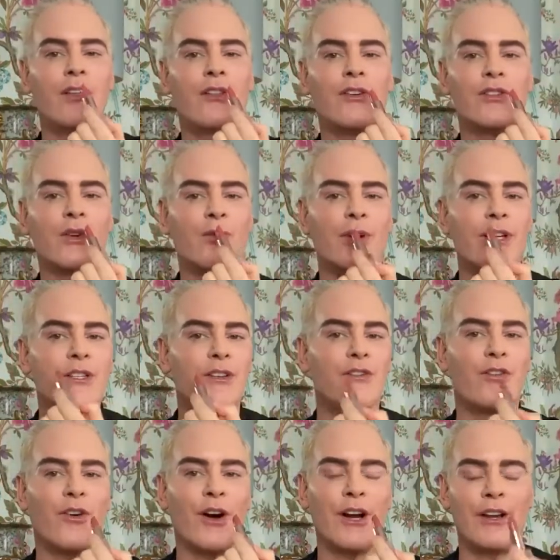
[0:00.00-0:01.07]
There's a reason
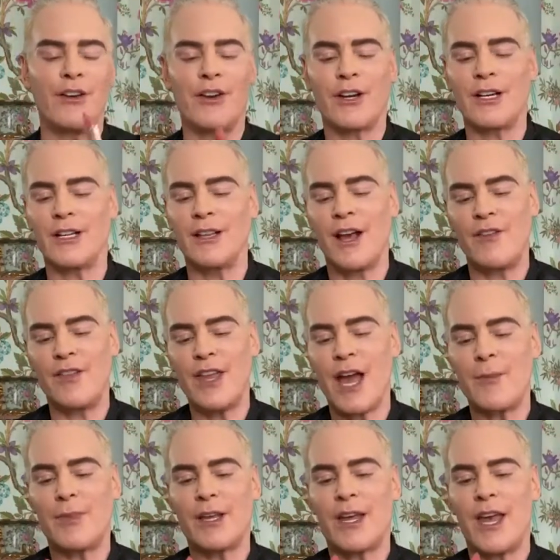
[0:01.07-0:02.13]
for it. You're gonna love the
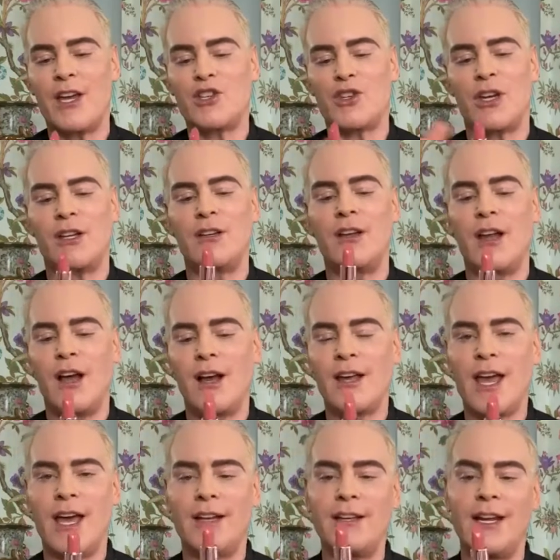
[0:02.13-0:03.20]
application.
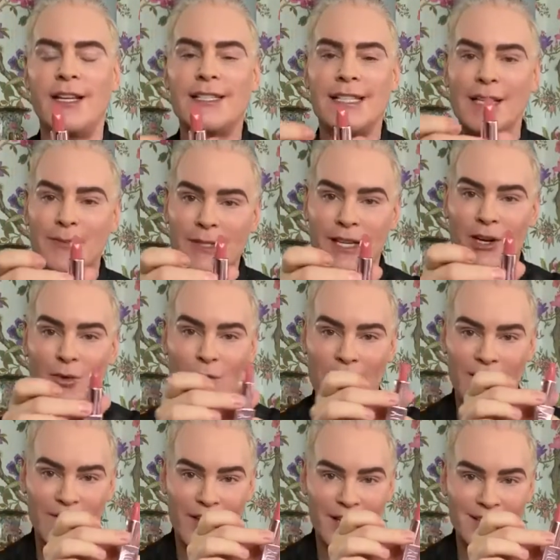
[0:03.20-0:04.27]
Again, it's lipstick
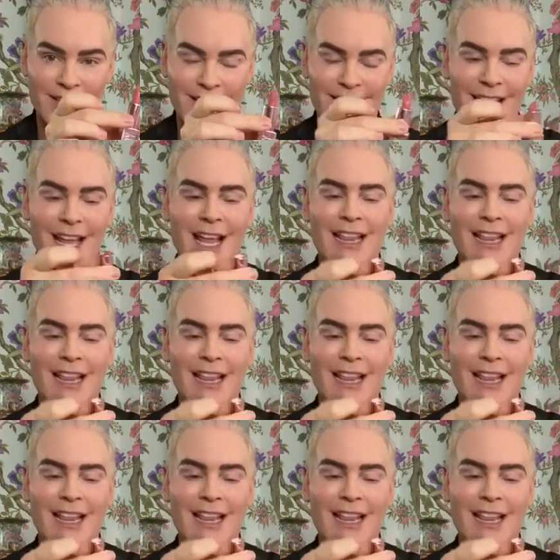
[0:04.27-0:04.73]
reinvented.